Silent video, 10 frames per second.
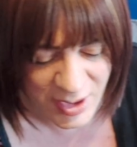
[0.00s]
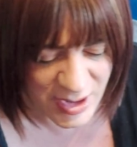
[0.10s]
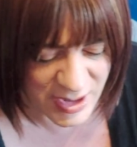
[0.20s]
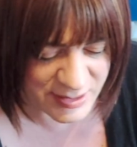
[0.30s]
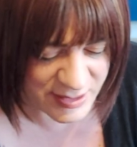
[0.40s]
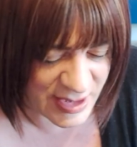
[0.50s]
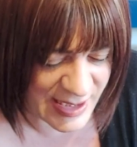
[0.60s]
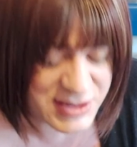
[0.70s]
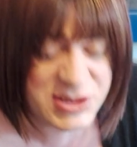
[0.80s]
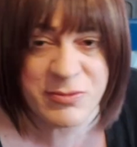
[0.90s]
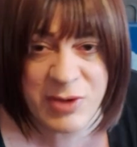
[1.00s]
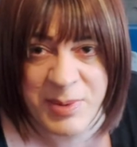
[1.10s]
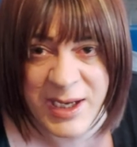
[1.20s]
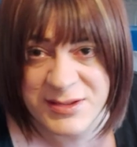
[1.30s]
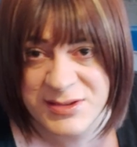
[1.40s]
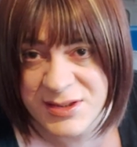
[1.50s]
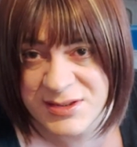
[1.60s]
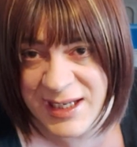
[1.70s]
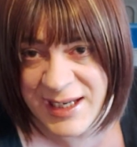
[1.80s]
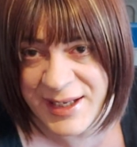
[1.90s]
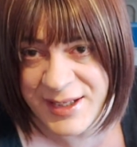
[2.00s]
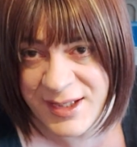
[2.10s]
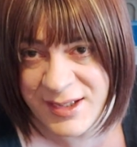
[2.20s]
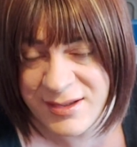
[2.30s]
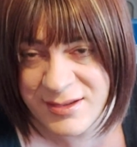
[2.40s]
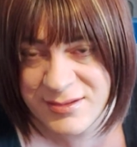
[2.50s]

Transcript: And he actually repainted a